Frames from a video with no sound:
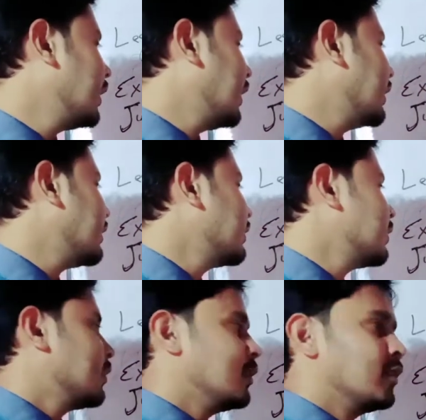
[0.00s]

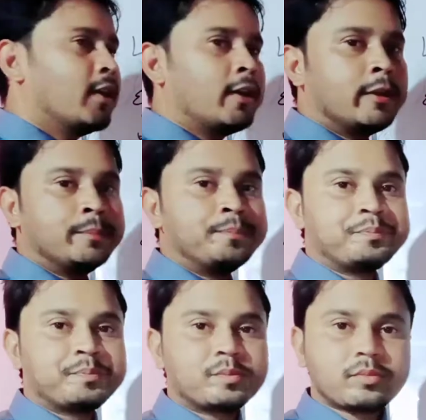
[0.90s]
and the
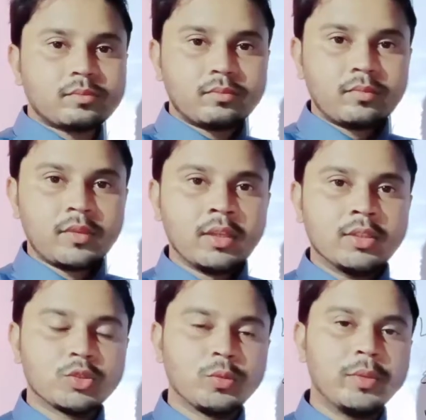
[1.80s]

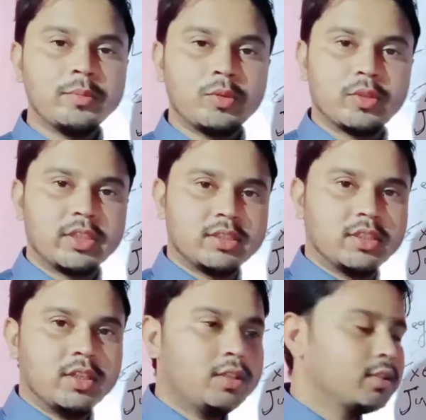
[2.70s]
Supreme Court is
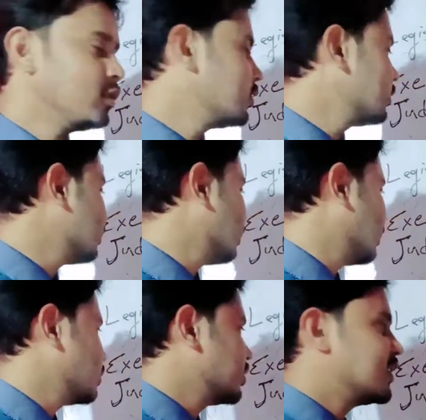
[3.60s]

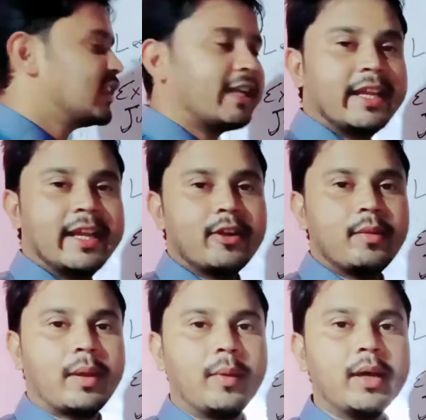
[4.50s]
the judiciary head
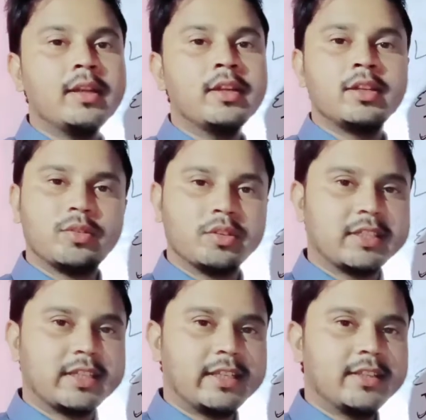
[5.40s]
of our
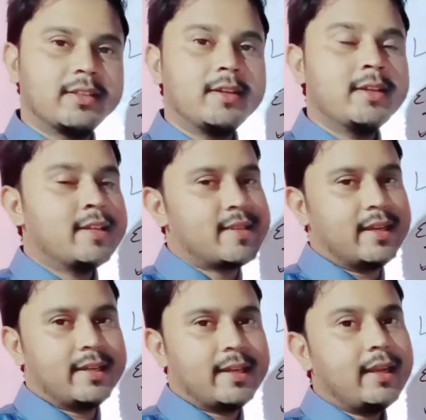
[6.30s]
country in the
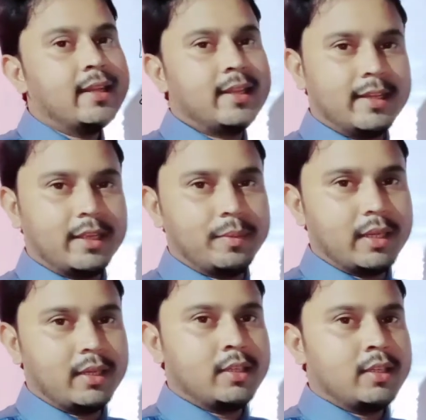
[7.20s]
central
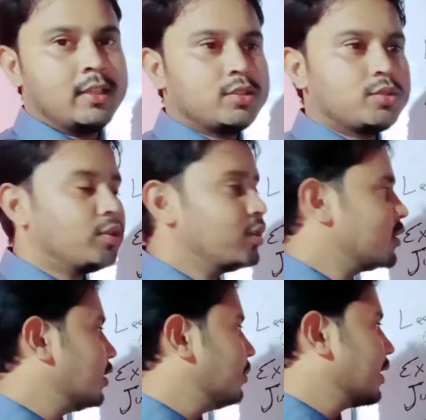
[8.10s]
level.
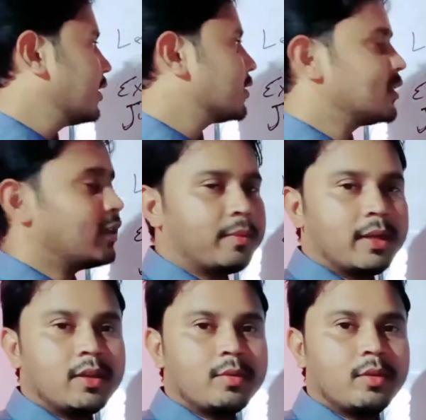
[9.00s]
So the various
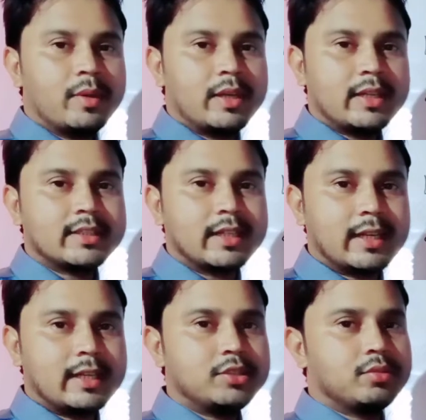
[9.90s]
level of government are
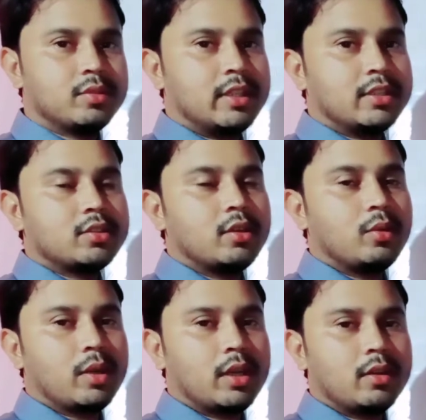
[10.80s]
there. As you know, there's the
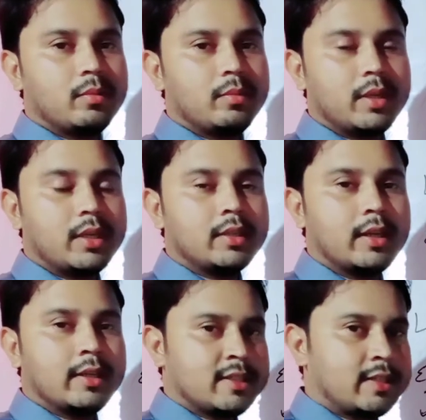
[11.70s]
local government,
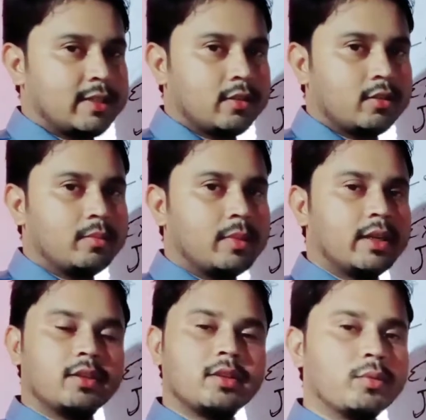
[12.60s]
central
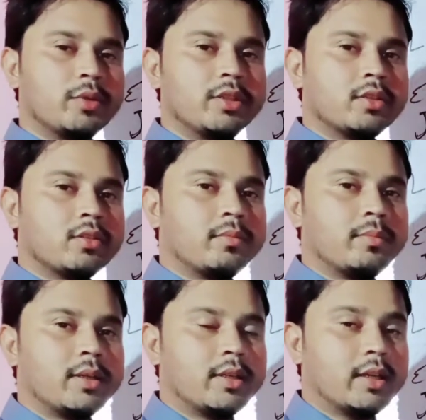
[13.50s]
government, and the union
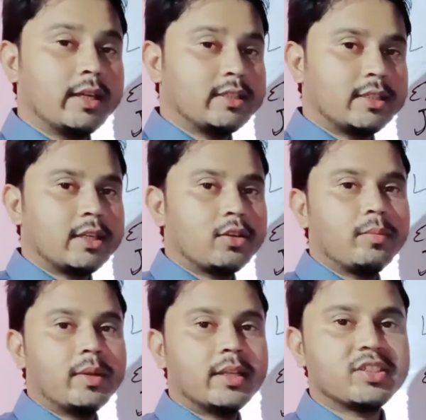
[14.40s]
government, central
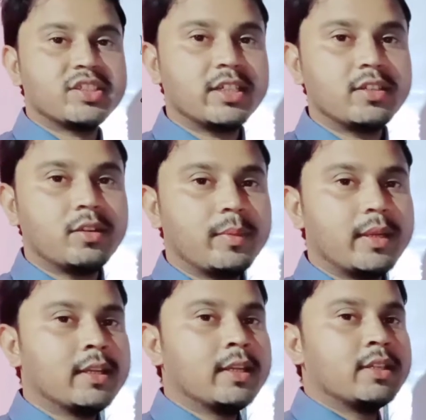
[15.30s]
government, and the state
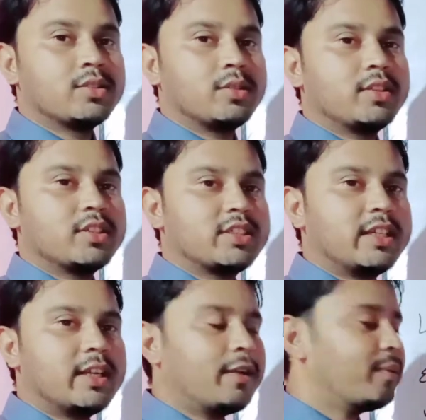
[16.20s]
government. So in the
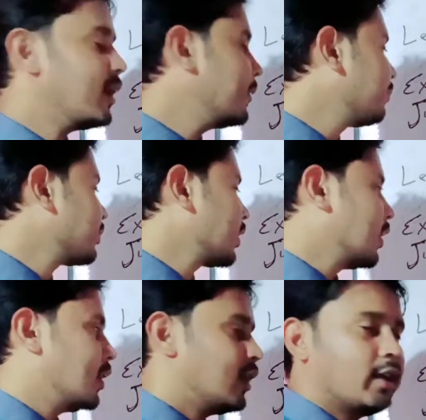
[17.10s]
state level,
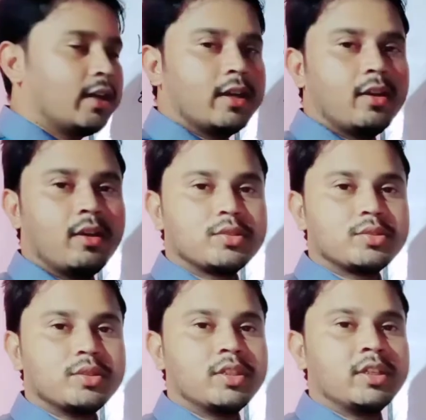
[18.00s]
also